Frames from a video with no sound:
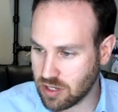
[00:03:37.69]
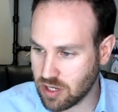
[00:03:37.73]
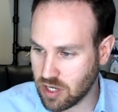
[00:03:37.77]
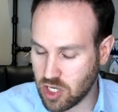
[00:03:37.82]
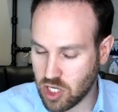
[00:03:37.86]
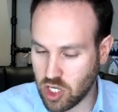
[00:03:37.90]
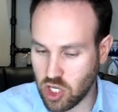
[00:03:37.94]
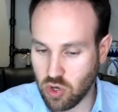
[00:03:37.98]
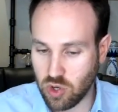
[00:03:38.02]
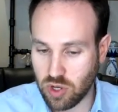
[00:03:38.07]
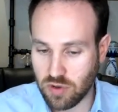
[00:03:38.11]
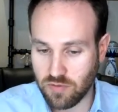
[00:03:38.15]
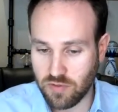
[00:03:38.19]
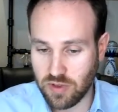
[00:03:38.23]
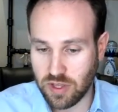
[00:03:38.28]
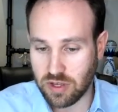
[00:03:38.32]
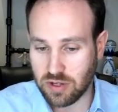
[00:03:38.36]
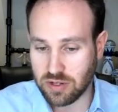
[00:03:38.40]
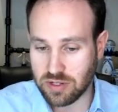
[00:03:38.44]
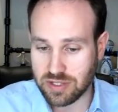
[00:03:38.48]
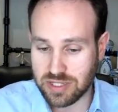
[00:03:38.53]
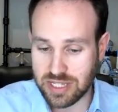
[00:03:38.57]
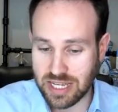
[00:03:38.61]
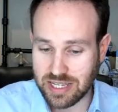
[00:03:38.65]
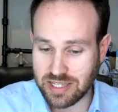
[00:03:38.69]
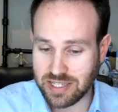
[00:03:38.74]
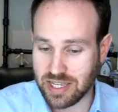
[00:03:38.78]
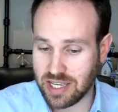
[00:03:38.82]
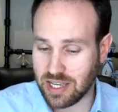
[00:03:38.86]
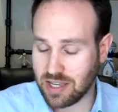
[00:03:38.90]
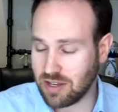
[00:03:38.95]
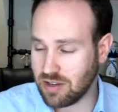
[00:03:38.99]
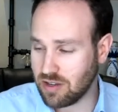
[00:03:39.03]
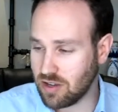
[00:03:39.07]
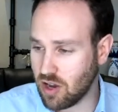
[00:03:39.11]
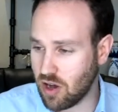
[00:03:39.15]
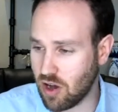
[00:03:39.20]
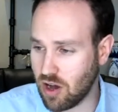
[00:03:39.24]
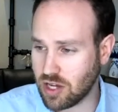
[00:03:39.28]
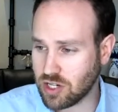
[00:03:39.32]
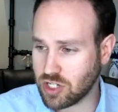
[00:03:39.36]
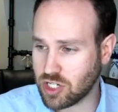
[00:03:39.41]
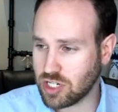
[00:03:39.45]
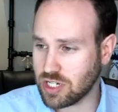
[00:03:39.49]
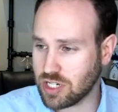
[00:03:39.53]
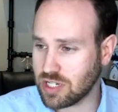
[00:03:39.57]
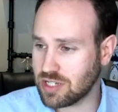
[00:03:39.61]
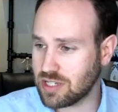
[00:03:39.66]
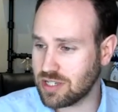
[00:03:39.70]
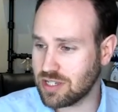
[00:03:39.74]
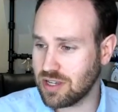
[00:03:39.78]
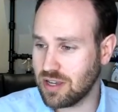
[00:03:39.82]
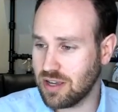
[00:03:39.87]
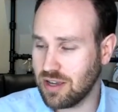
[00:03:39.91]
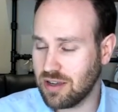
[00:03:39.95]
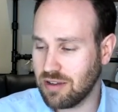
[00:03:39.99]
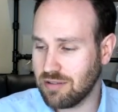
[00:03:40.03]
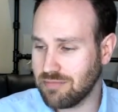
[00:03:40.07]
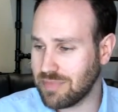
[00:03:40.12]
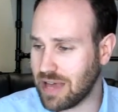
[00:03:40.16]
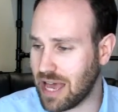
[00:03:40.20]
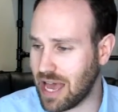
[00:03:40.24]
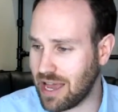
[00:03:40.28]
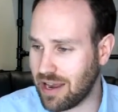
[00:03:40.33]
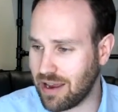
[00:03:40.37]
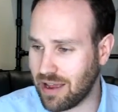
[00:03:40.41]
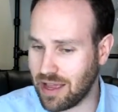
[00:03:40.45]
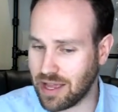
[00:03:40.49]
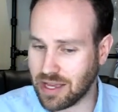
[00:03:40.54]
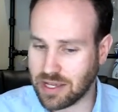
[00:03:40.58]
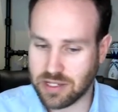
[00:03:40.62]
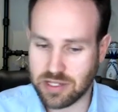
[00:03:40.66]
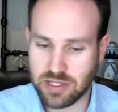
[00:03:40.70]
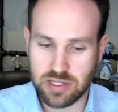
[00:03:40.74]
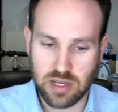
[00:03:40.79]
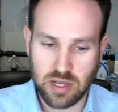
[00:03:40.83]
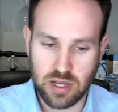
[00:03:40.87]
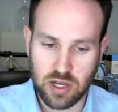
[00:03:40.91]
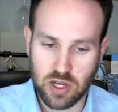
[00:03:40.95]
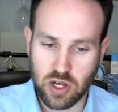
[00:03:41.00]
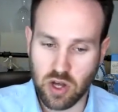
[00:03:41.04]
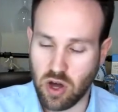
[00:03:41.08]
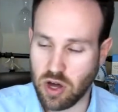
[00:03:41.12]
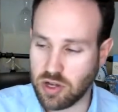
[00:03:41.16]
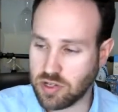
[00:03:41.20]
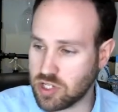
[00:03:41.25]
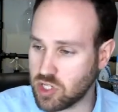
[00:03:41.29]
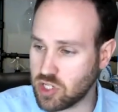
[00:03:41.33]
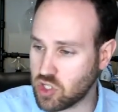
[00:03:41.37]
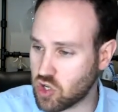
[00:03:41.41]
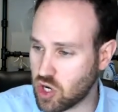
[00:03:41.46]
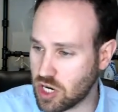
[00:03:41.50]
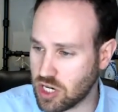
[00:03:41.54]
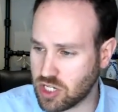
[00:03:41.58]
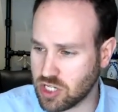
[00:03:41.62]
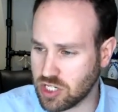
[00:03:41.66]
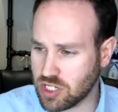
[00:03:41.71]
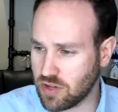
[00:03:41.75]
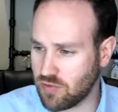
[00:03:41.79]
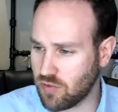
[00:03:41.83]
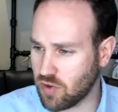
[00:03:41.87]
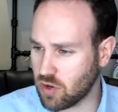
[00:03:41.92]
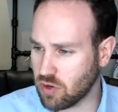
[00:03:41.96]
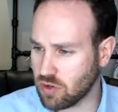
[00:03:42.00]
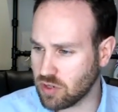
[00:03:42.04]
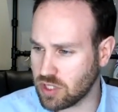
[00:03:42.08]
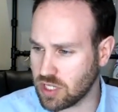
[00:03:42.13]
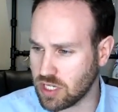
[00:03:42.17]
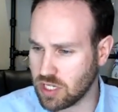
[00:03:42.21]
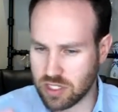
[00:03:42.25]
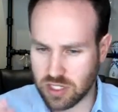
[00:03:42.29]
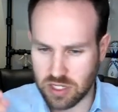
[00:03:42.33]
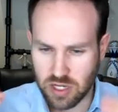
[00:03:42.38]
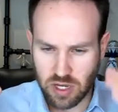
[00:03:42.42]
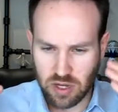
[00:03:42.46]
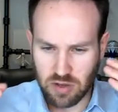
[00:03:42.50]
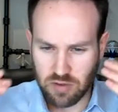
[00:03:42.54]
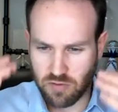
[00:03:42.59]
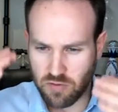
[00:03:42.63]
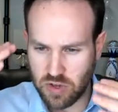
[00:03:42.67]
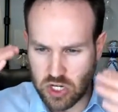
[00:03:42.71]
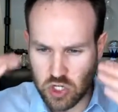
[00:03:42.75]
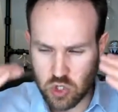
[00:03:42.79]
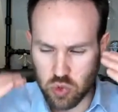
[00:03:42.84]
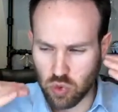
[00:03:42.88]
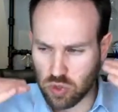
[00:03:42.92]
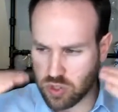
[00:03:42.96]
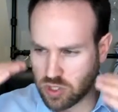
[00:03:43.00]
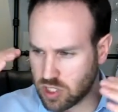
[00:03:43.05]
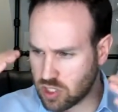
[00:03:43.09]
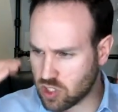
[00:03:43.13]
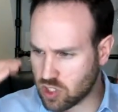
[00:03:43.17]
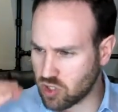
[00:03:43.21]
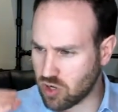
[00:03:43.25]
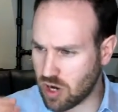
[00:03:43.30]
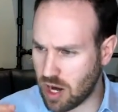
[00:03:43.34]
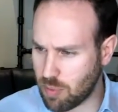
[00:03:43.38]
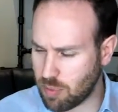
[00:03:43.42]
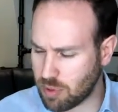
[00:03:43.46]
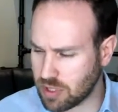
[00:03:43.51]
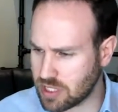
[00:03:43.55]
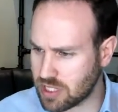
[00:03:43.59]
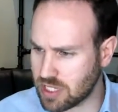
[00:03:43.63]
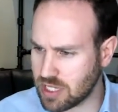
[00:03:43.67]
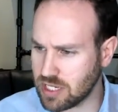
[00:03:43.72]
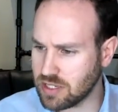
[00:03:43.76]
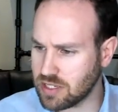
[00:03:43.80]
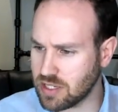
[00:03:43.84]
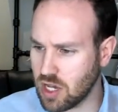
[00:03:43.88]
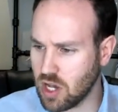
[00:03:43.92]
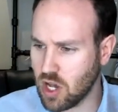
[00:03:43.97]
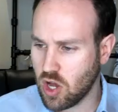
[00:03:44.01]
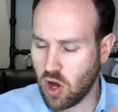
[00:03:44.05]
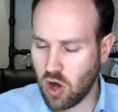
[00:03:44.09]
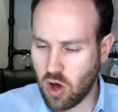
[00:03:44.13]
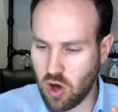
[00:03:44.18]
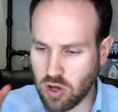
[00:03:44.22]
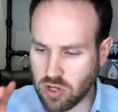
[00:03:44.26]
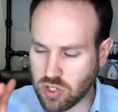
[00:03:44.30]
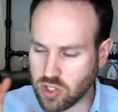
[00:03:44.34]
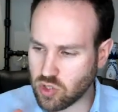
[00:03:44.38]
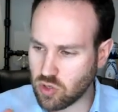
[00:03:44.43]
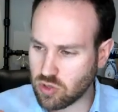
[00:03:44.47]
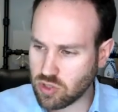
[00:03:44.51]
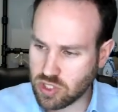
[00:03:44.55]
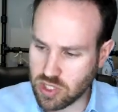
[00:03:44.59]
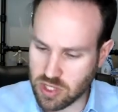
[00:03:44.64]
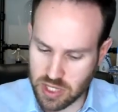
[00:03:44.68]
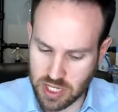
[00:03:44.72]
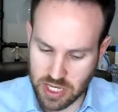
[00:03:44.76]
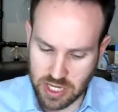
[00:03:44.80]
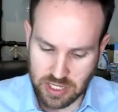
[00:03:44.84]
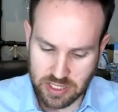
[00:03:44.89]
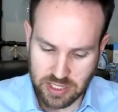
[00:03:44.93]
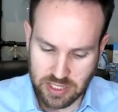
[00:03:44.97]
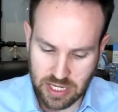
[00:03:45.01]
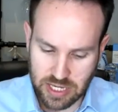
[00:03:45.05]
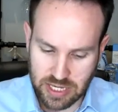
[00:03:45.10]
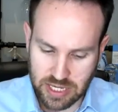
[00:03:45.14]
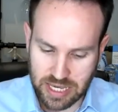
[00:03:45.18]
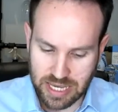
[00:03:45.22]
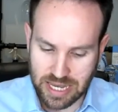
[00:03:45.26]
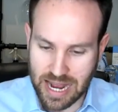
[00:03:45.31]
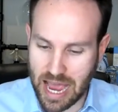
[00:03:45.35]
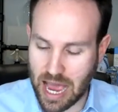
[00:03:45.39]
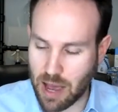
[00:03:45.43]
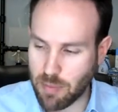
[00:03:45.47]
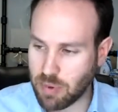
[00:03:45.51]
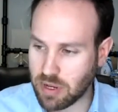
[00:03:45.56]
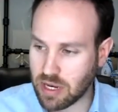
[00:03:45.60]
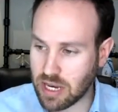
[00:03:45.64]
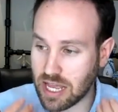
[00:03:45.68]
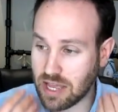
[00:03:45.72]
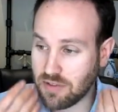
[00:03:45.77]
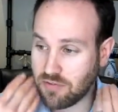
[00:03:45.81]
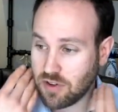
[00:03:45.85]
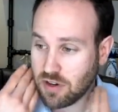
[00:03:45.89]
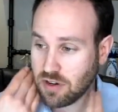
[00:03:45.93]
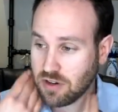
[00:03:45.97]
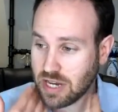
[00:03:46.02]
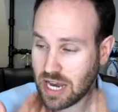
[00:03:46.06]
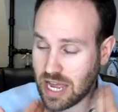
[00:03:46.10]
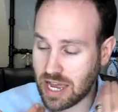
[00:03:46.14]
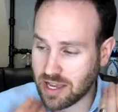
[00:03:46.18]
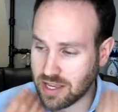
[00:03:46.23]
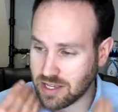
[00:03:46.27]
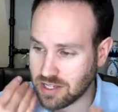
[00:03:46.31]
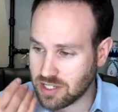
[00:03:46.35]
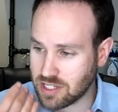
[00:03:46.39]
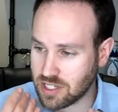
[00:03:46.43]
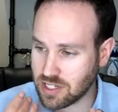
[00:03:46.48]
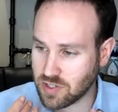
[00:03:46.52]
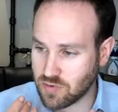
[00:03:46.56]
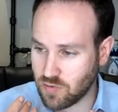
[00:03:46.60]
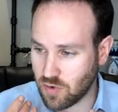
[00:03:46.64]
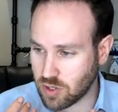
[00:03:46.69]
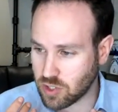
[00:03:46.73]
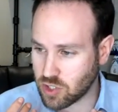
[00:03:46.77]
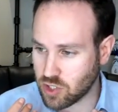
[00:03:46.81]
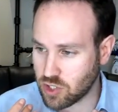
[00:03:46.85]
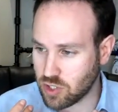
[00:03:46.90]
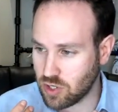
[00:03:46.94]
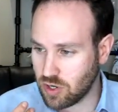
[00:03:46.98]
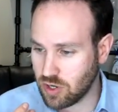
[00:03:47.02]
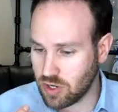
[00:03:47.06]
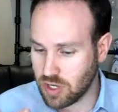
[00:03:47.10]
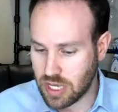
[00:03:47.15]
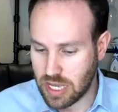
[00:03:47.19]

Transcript: You can feel dizzy, nauseous, headaches, concentration difficulties, visual discrepancies, all sorts of things can happen if your neck is dysfunctional.